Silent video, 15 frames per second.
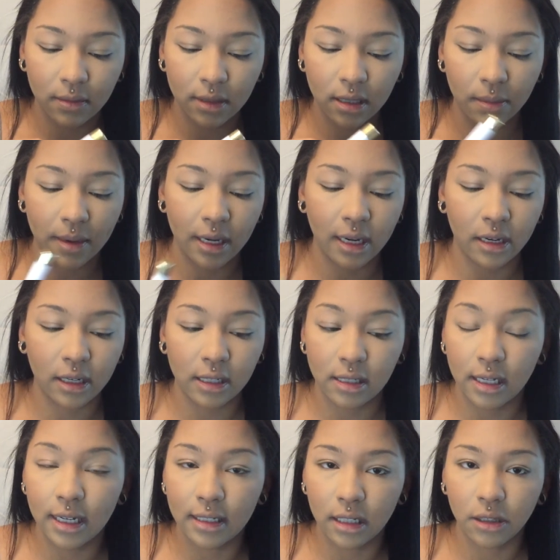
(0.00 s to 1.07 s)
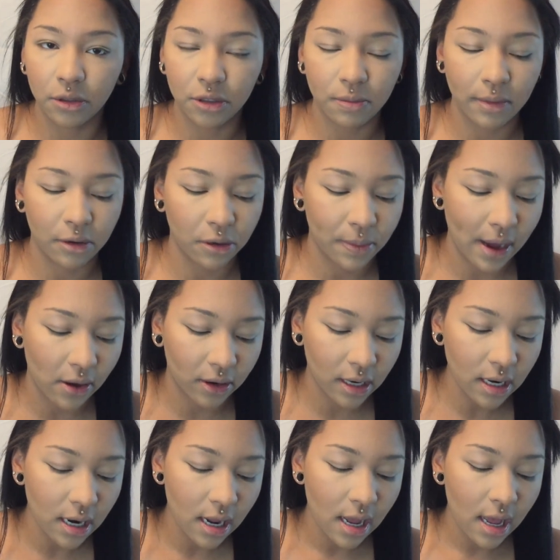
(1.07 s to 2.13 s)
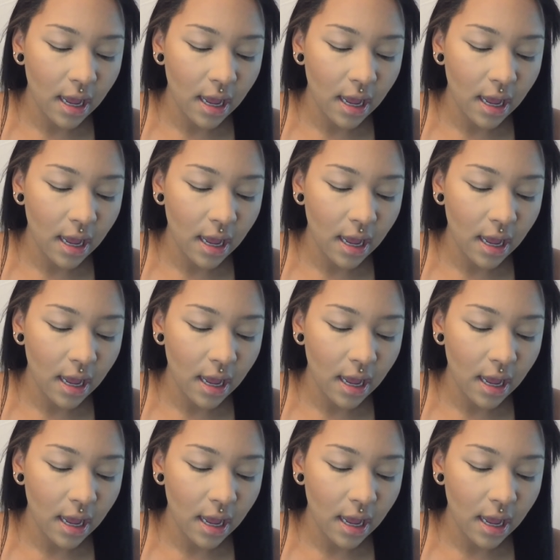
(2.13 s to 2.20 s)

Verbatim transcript: some in here because it is a loose mineral powder,